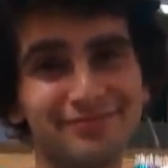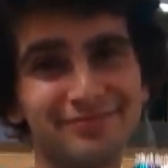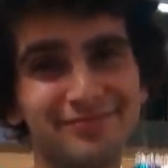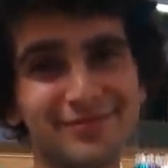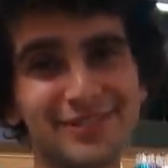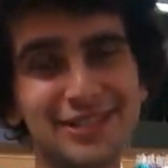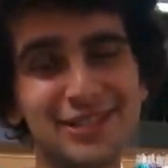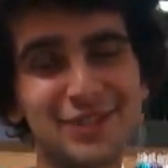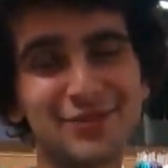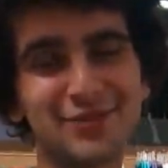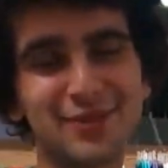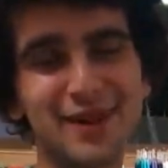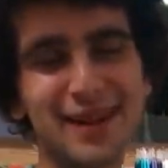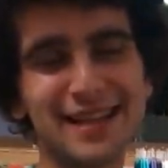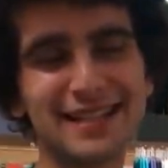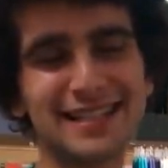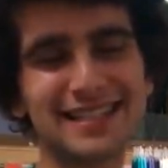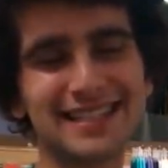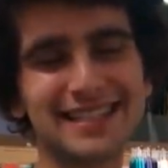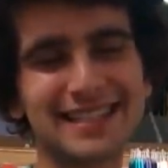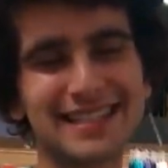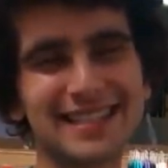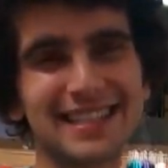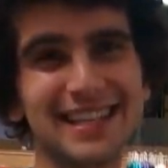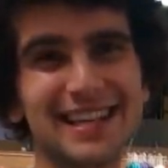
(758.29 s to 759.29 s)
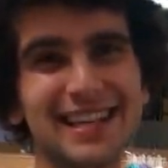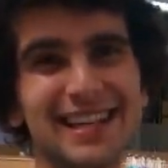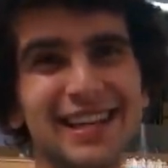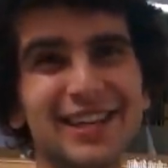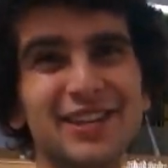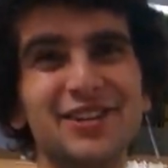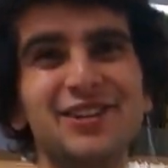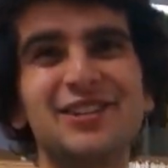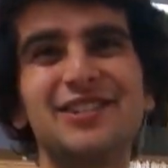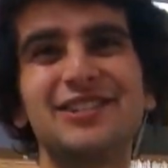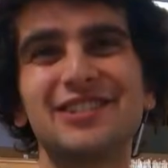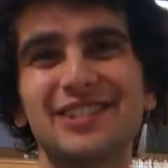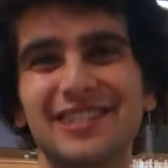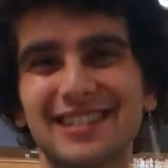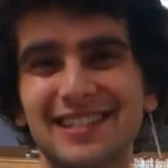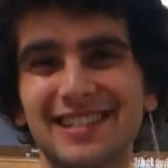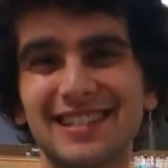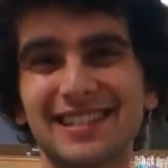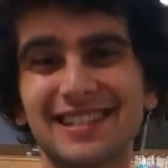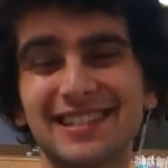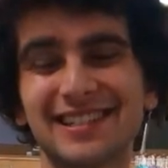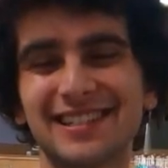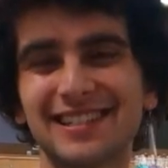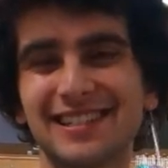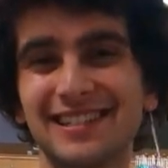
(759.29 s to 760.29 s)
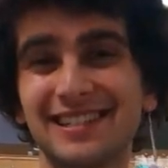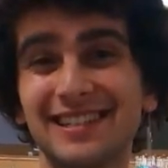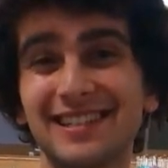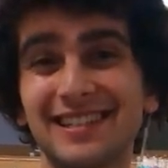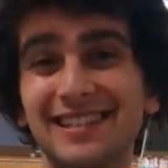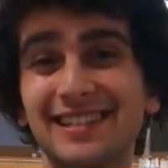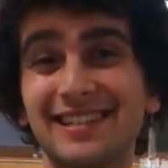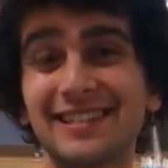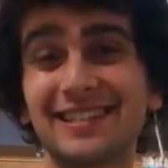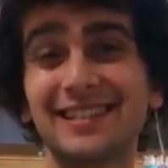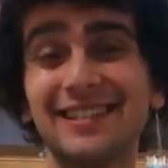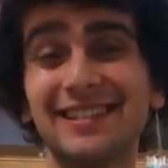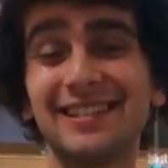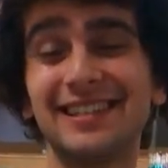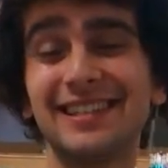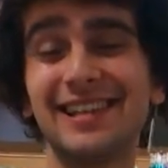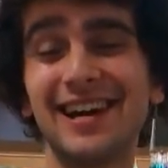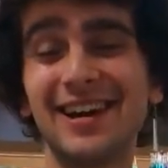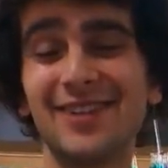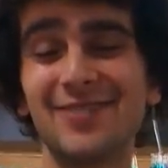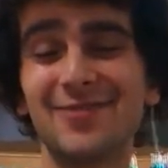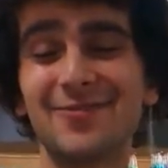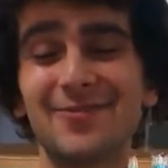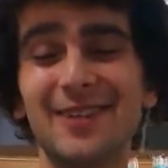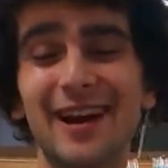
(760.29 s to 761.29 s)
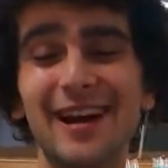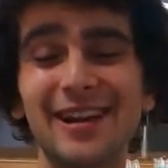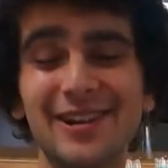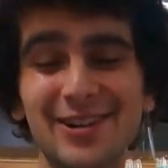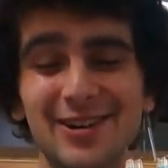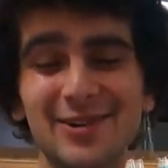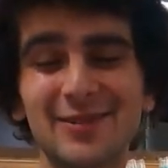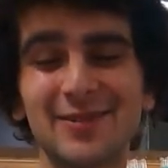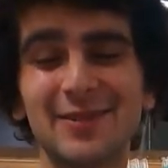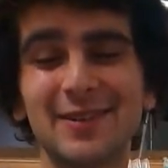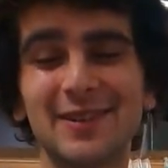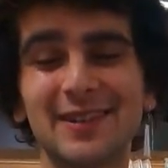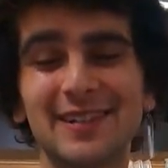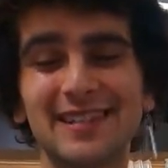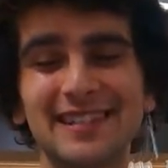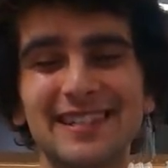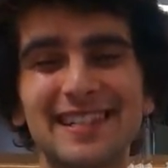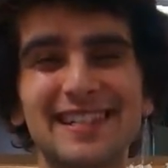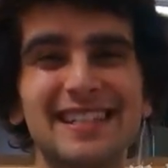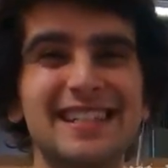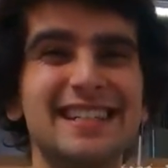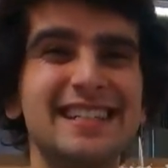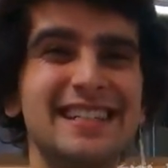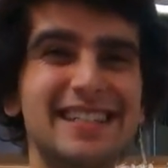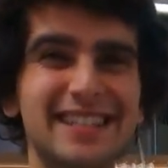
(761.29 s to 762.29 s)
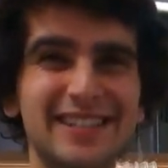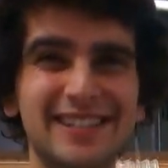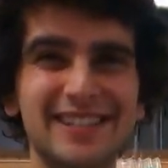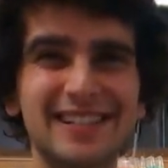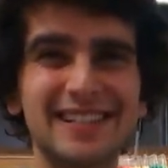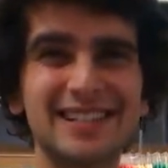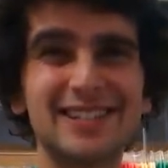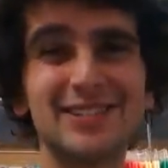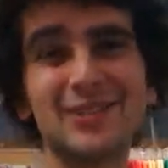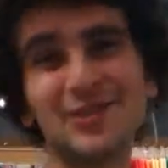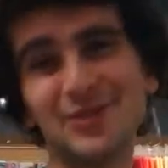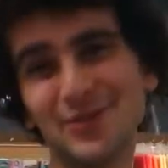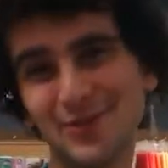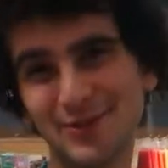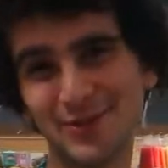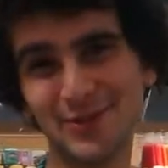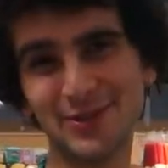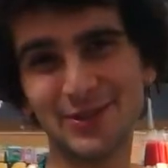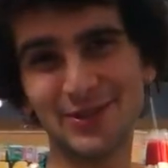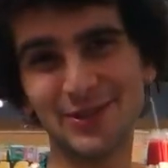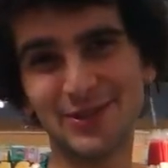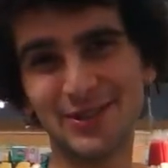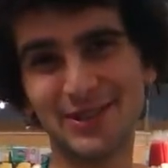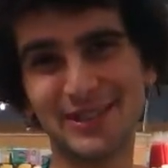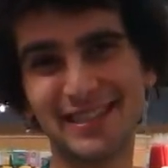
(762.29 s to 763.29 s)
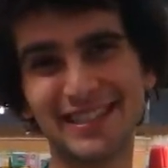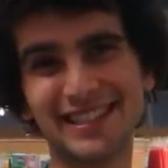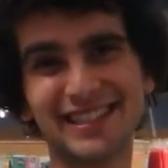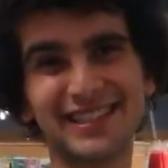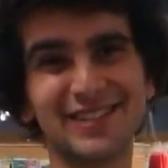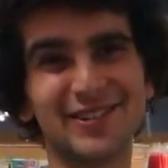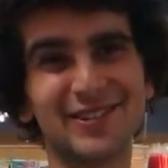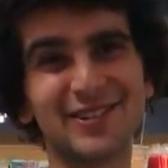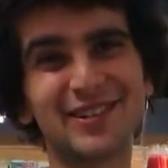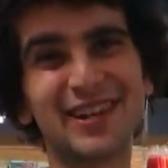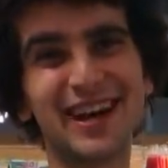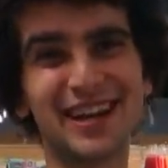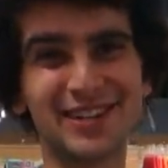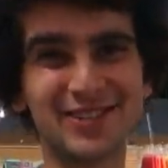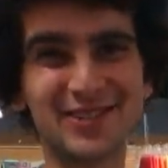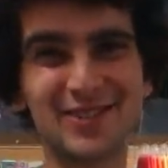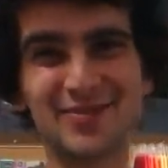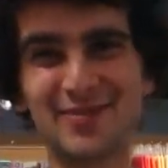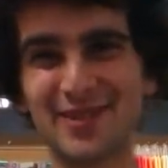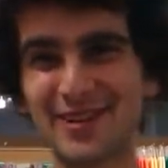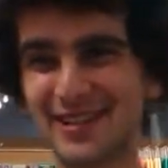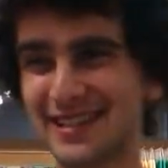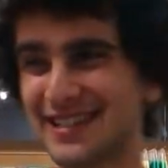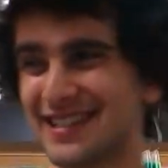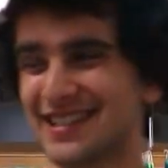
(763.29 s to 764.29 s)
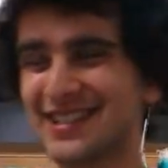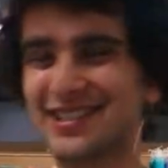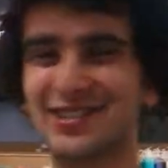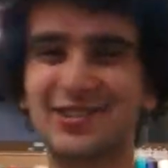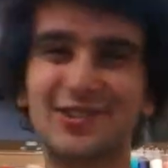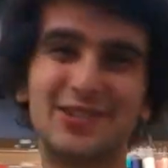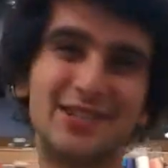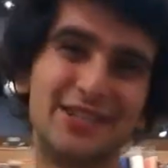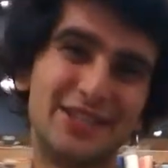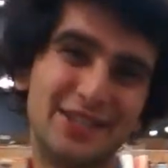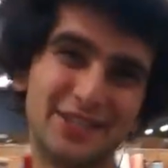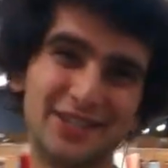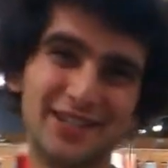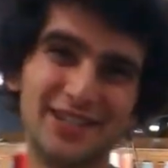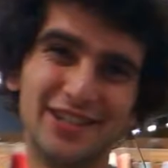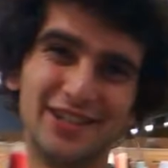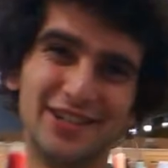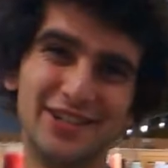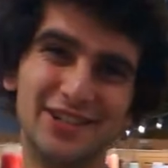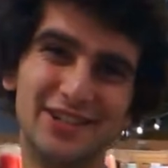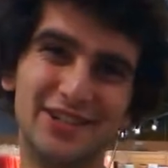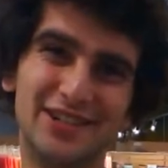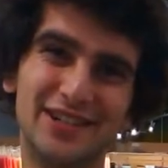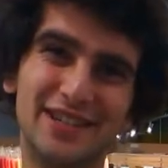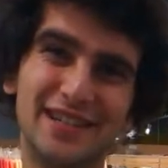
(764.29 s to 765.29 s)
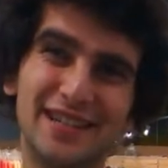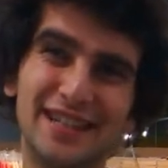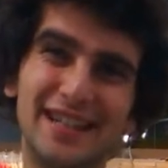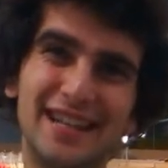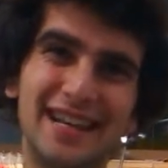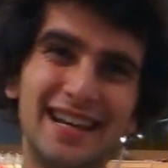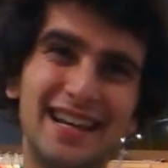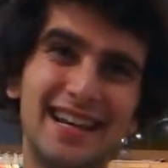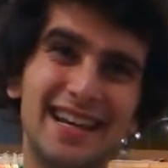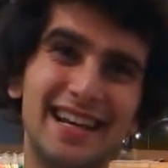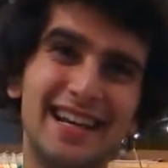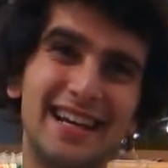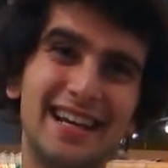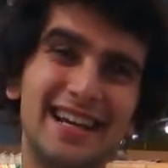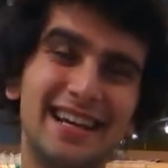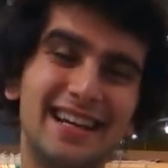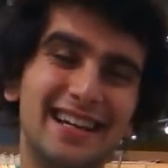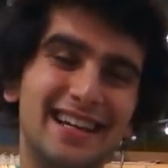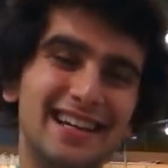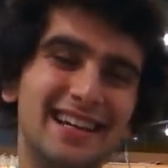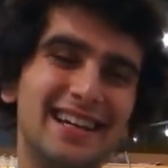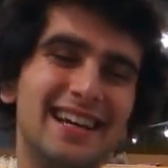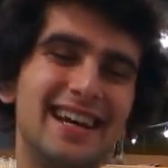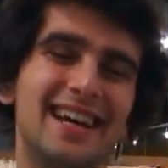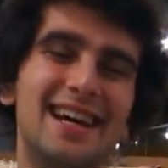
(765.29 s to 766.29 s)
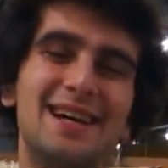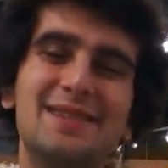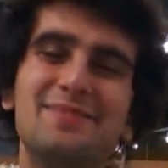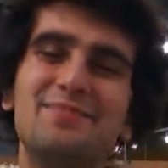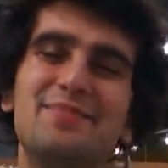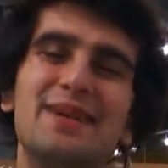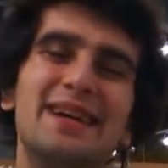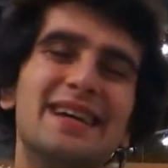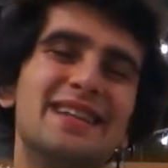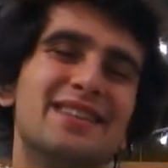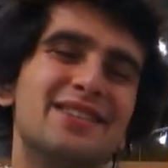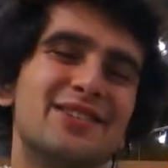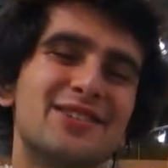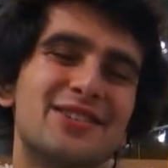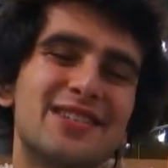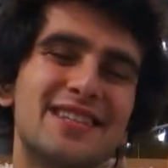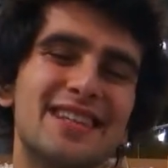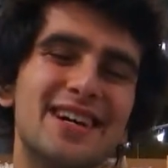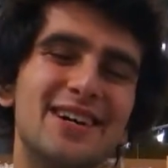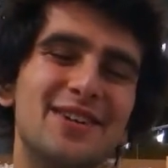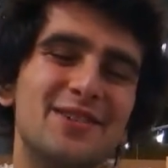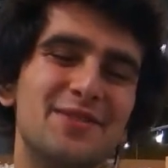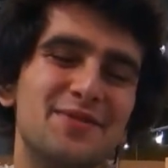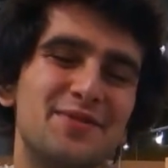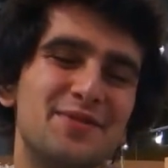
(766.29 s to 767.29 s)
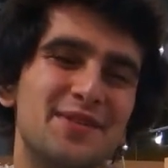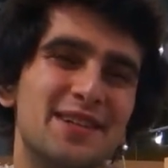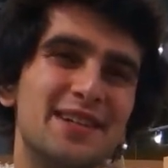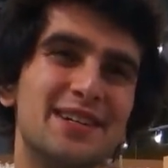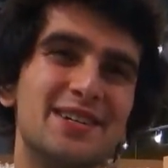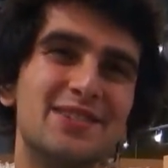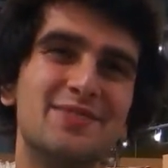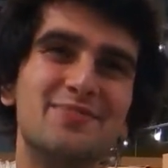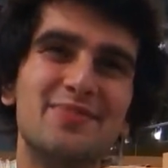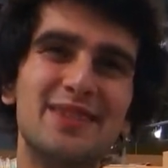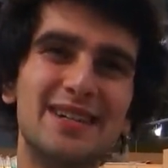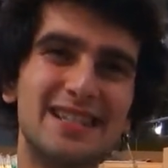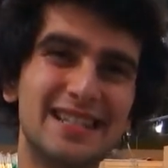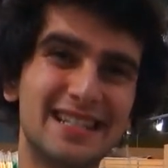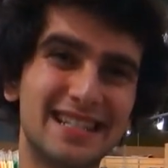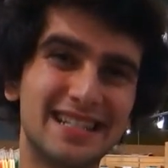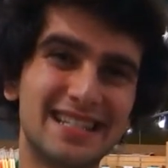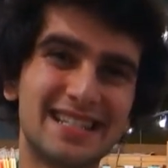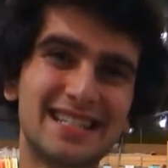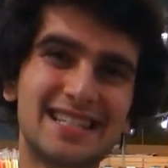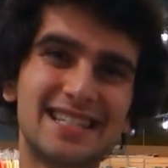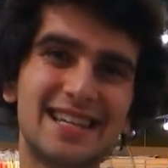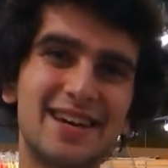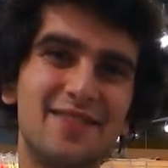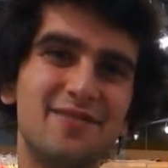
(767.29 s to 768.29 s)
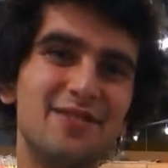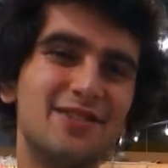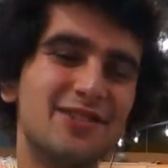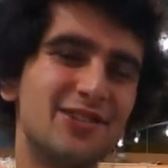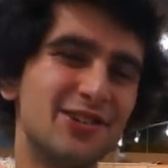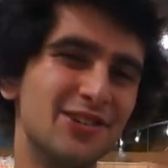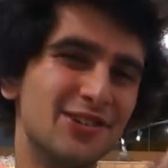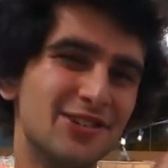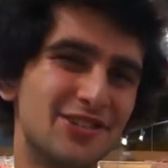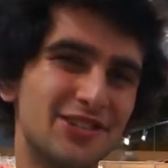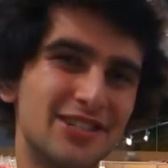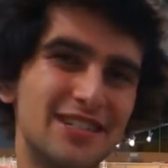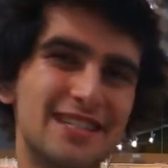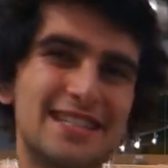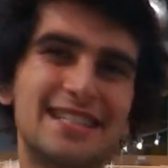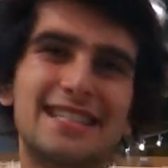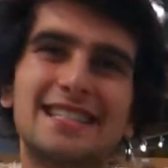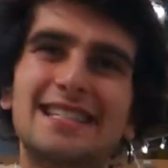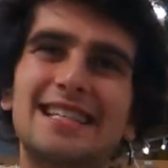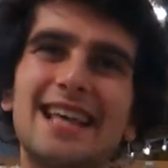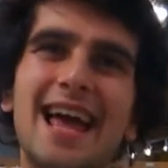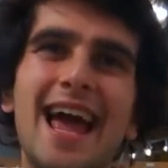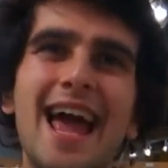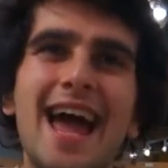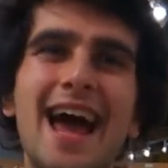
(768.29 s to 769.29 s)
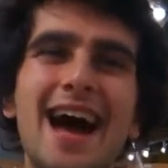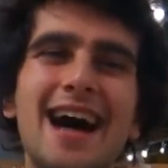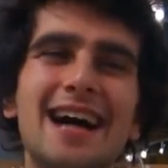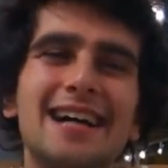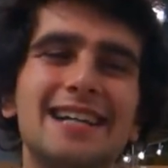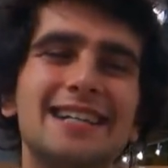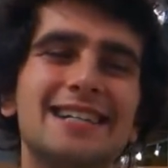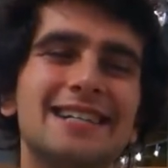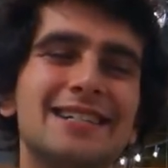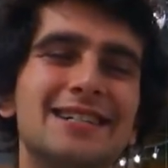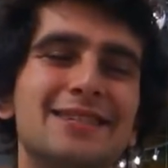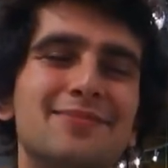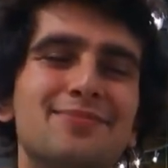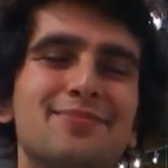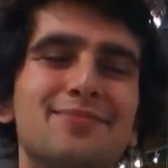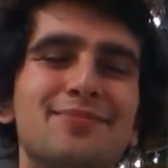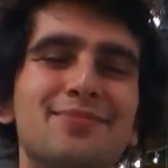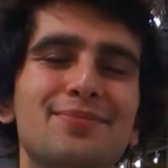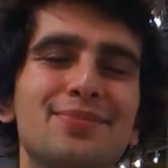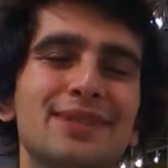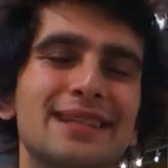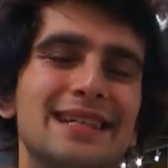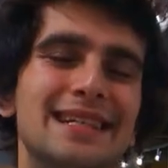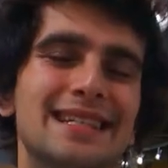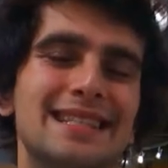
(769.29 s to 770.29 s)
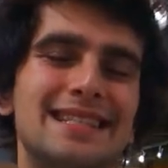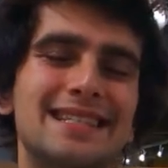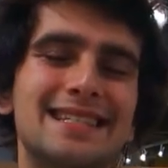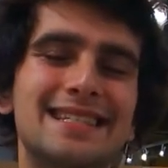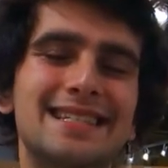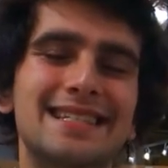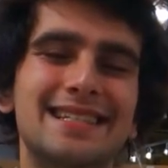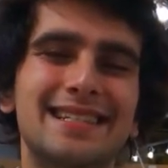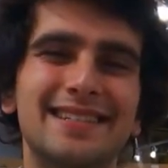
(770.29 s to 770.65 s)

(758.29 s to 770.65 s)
dear friends, you could just get right over to the nearest Whole Foods or natural market store near you and bathe yourself in an abundance of indulgence and bliss.